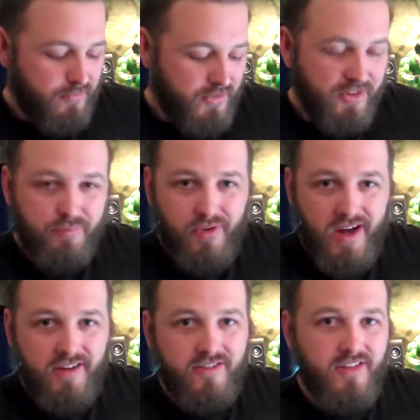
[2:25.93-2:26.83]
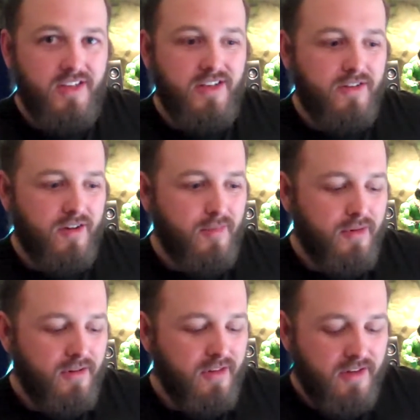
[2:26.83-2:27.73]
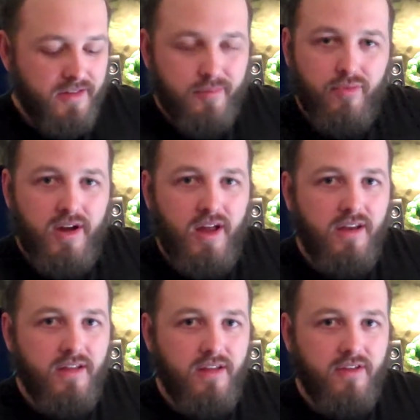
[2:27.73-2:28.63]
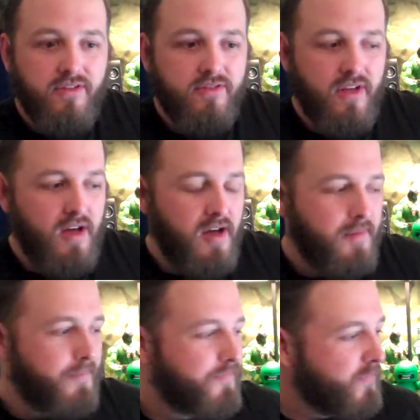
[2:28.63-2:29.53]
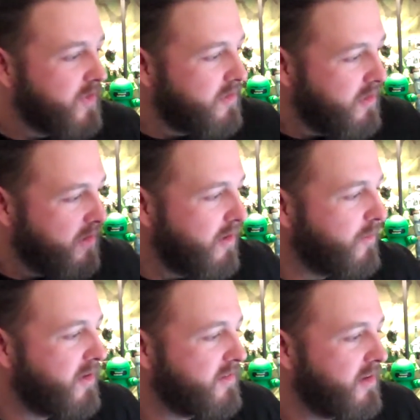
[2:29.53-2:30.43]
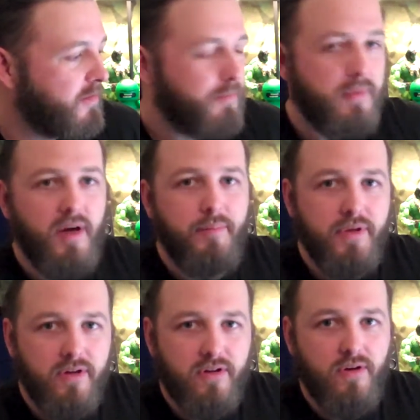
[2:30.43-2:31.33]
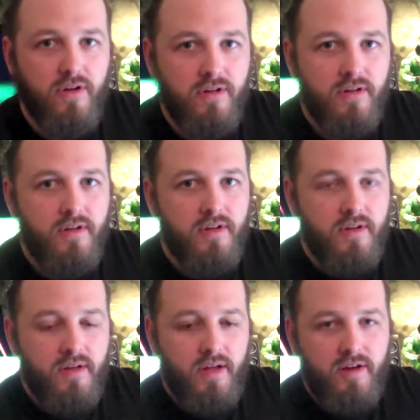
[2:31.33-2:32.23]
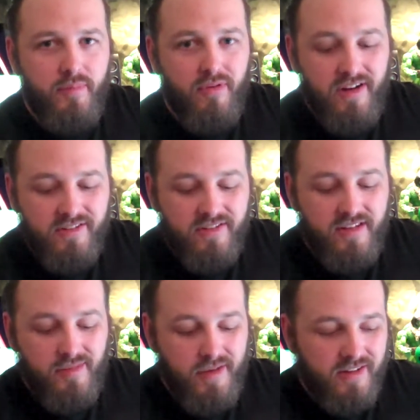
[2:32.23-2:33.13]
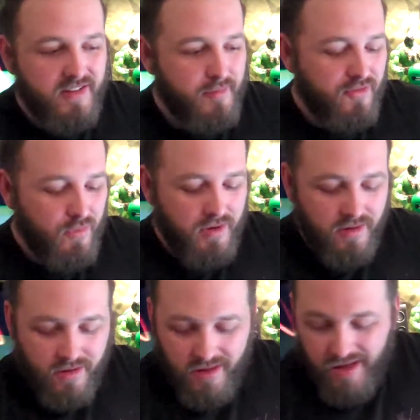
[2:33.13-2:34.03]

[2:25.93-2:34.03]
This brand is E. Gerber. Another brand is, what the hell, Bill Cole Enterprises. He makes some as well.